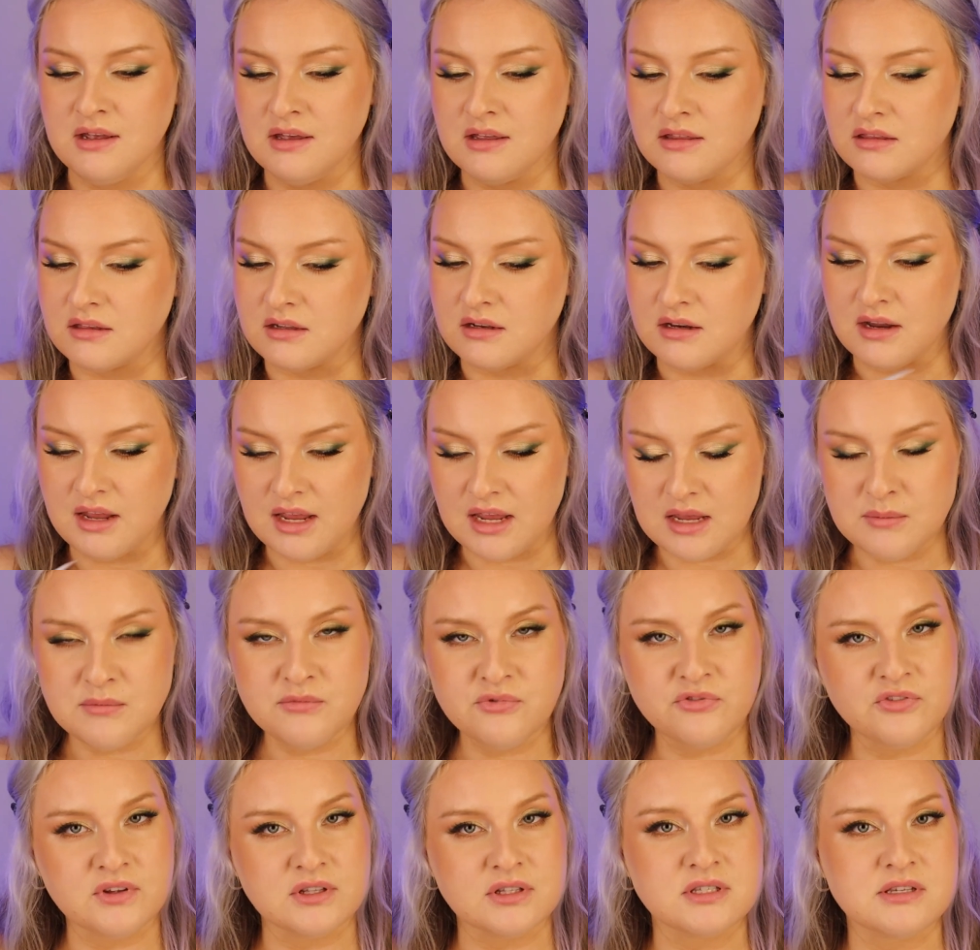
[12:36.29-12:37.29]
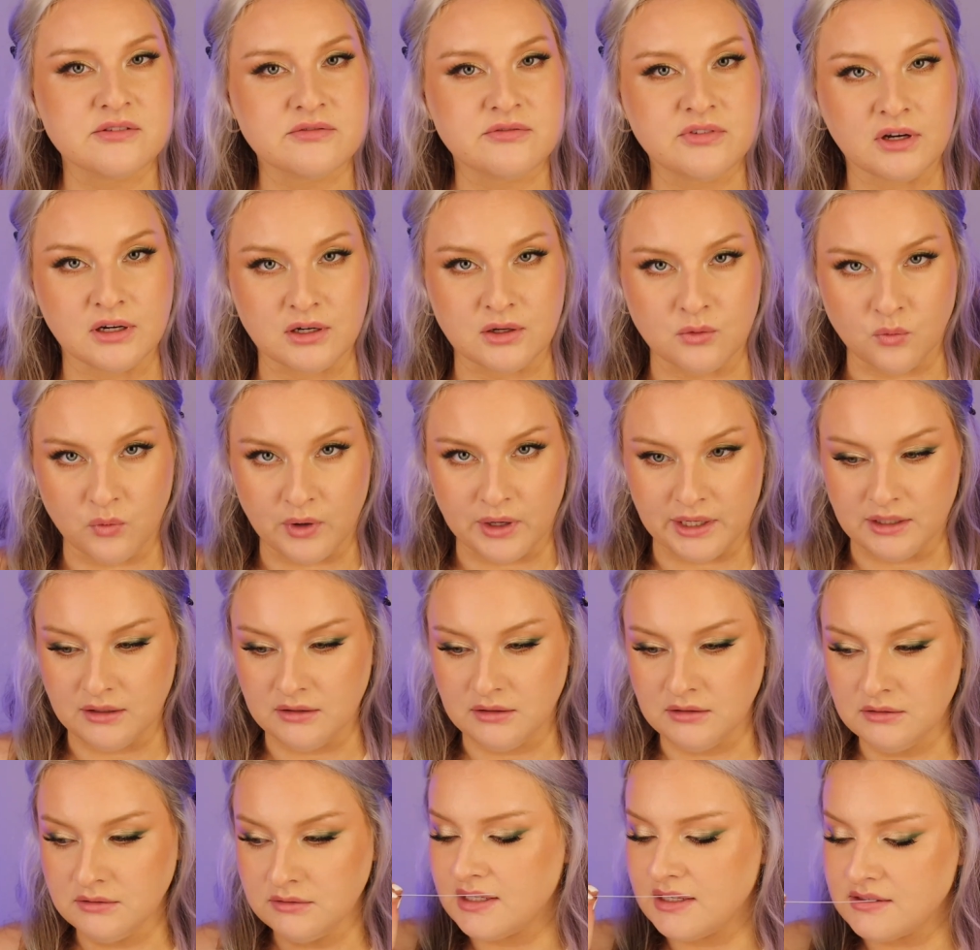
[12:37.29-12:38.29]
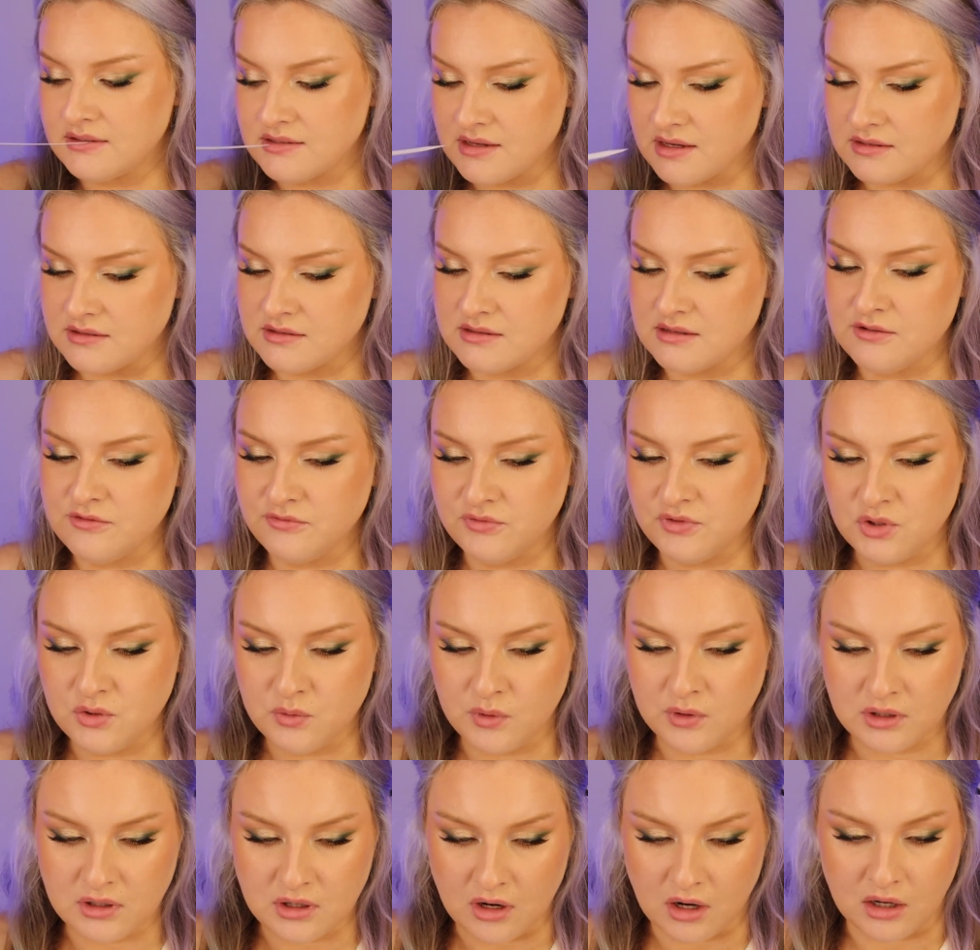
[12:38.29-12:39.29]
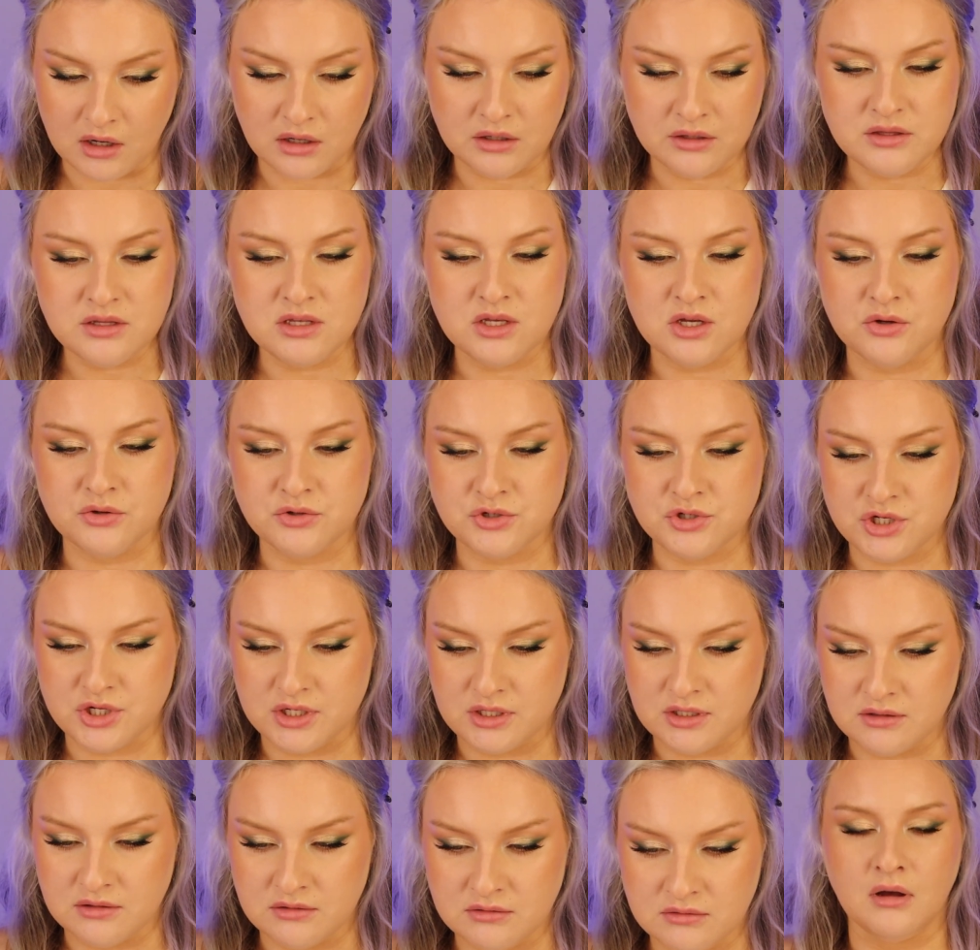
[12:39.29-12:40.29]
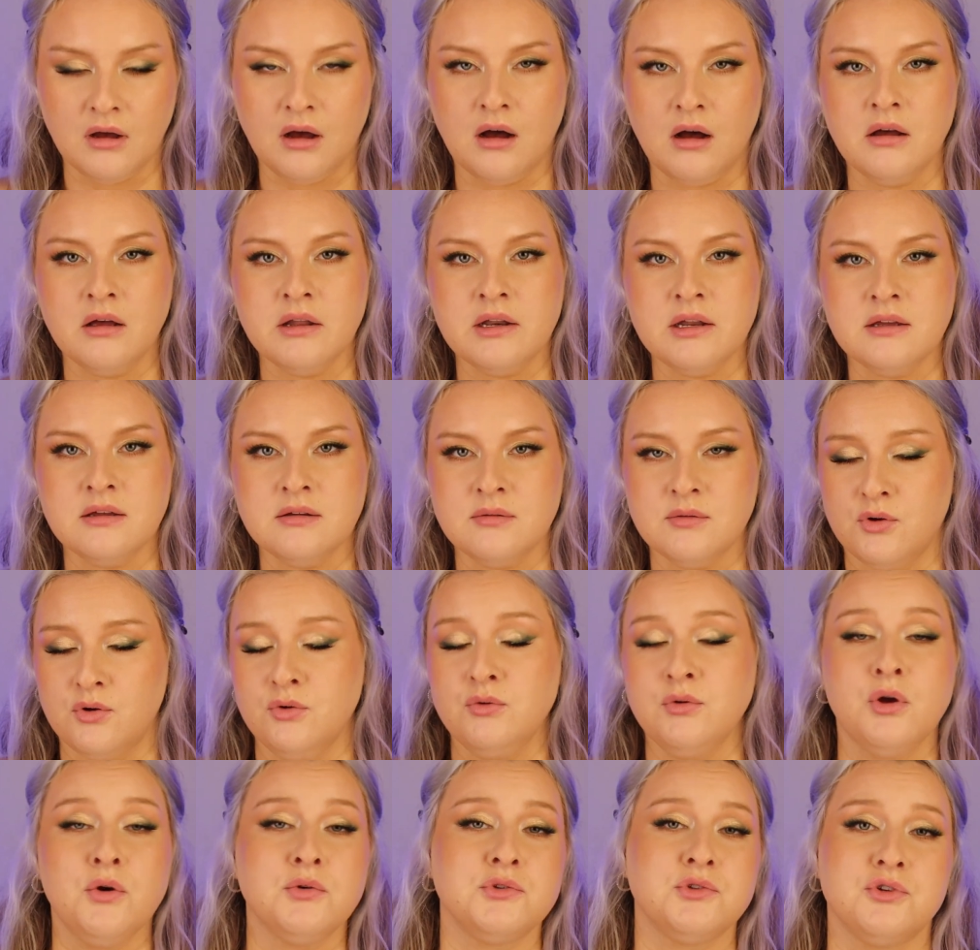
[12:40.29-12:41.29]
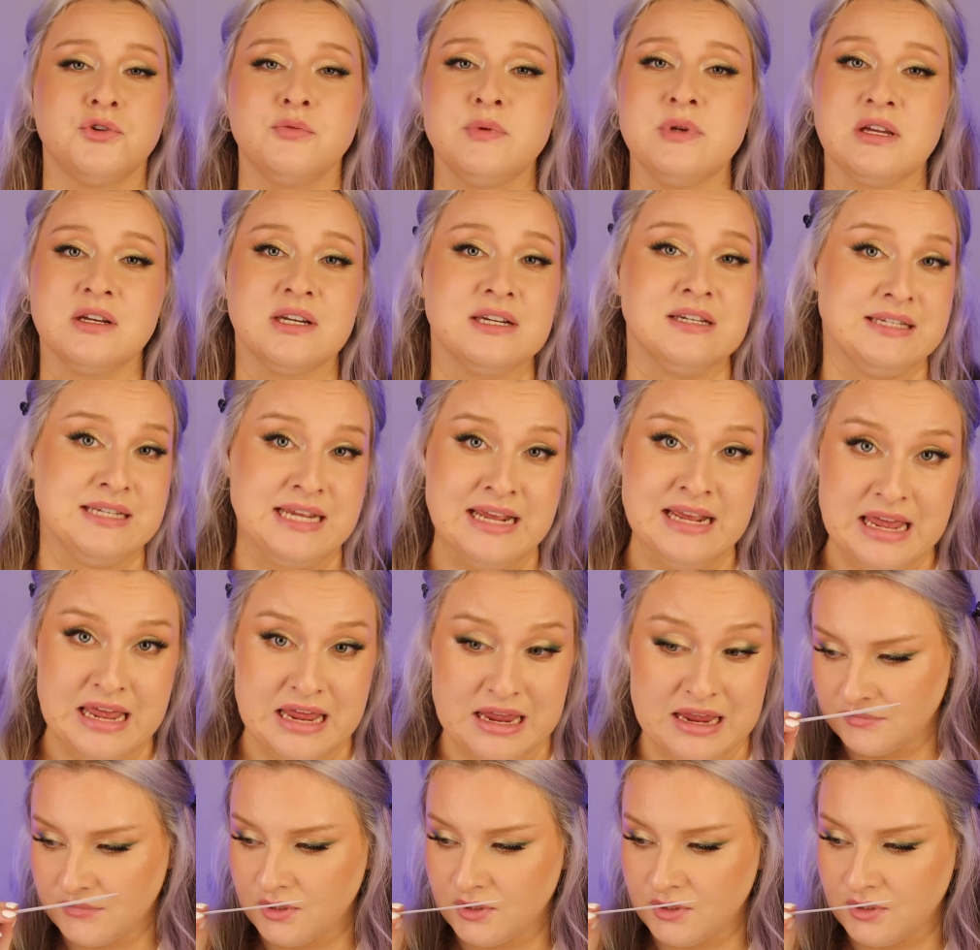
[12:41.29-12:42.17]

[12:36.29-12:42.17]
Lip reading: The name fits it very well. It's as if you are on the ocean who knows, you could be on a dinghy.